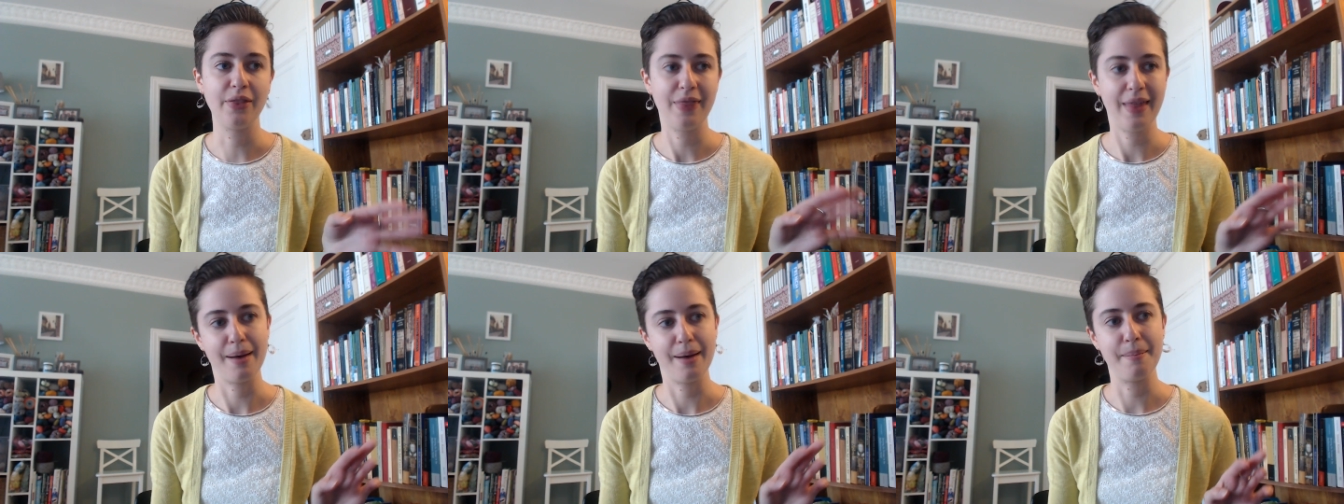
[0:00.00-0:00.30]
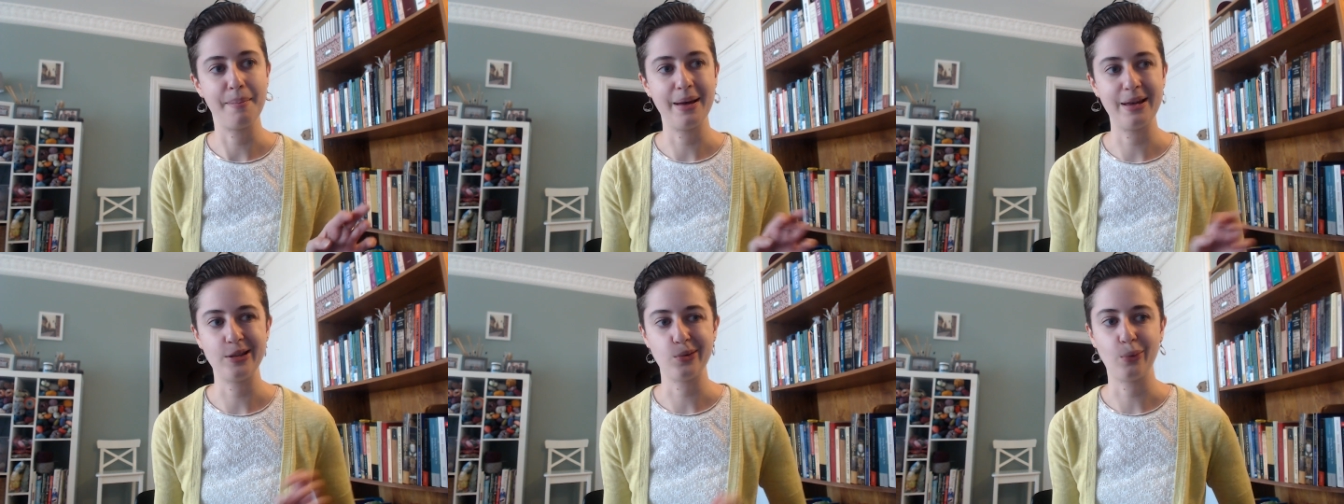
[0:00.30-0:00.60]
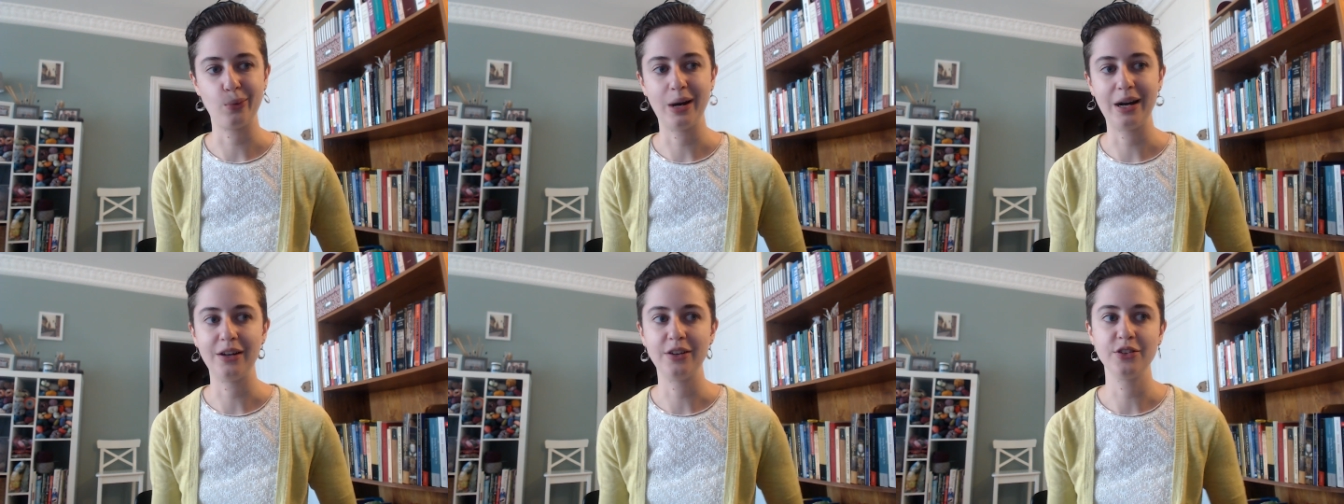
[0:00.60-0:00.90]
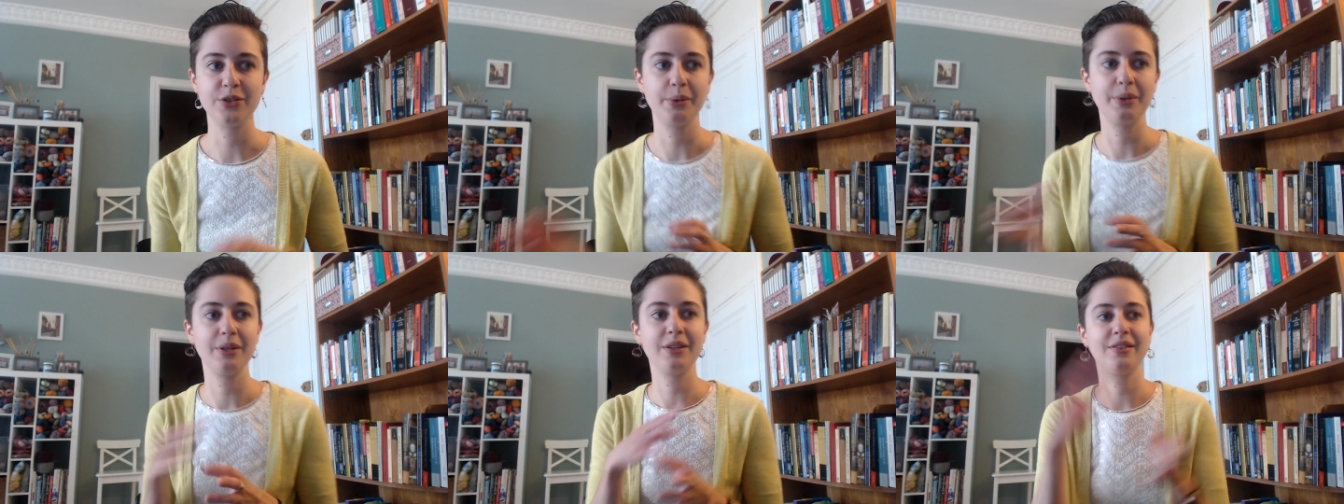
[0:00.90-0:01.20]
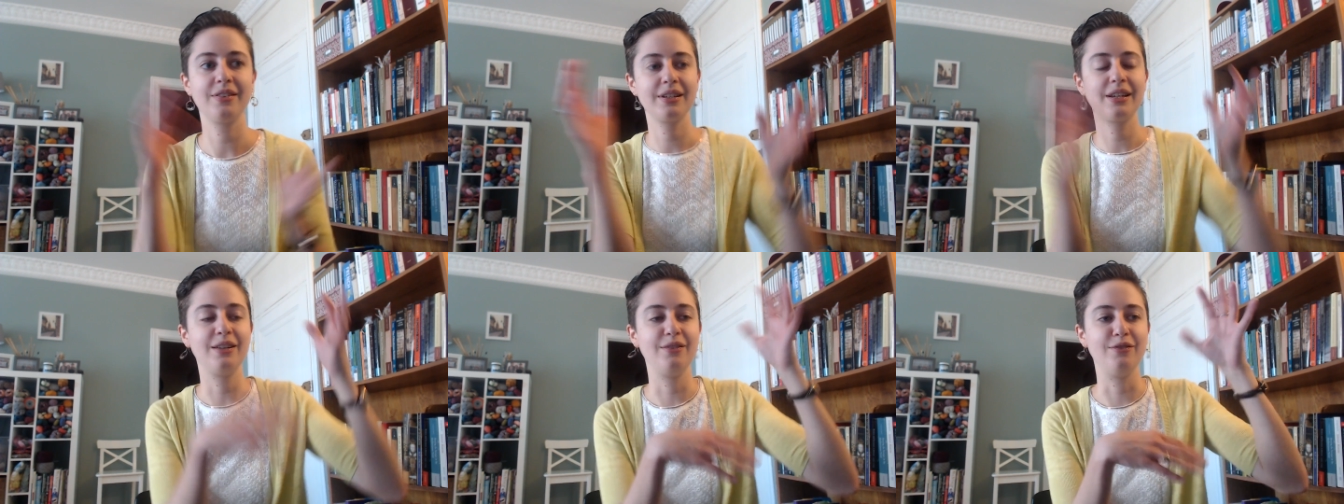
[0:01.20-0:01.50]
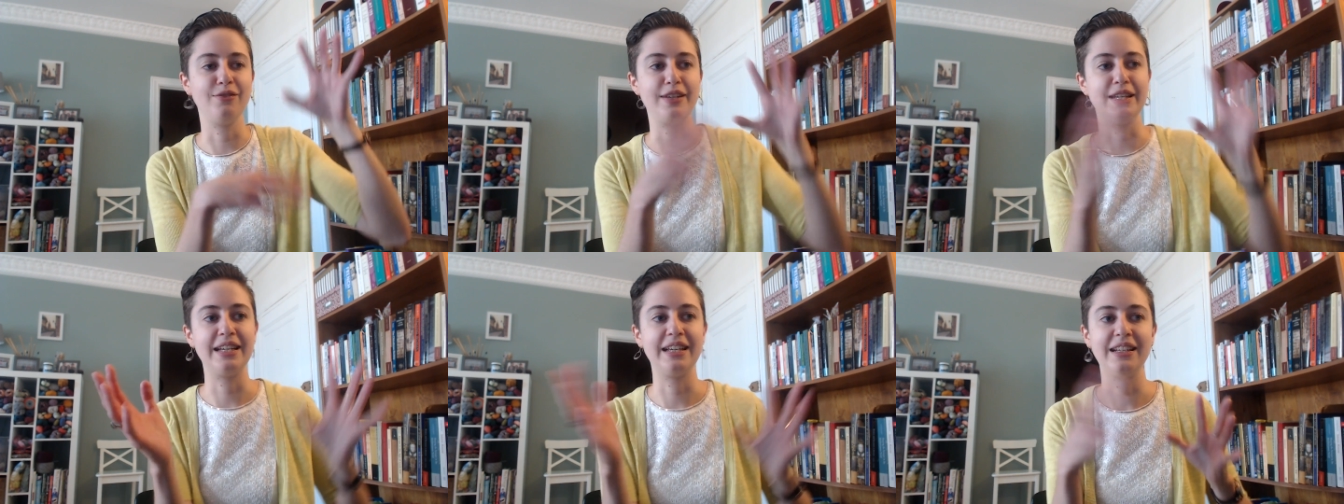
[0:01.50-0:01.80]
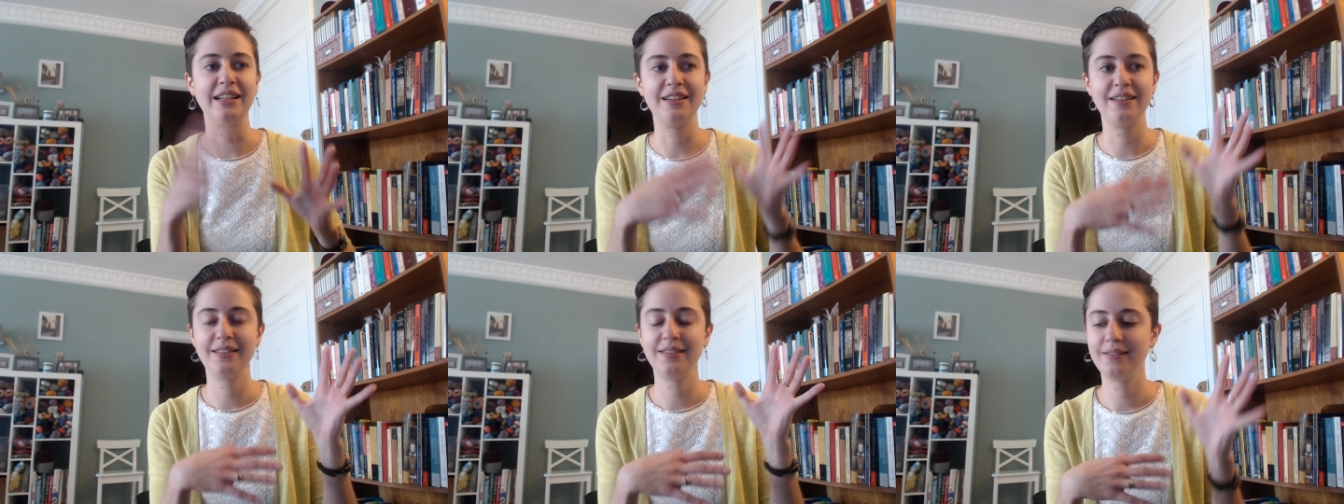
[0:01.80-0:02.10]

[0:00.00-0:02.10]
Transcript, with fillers: them as well, so it's convenient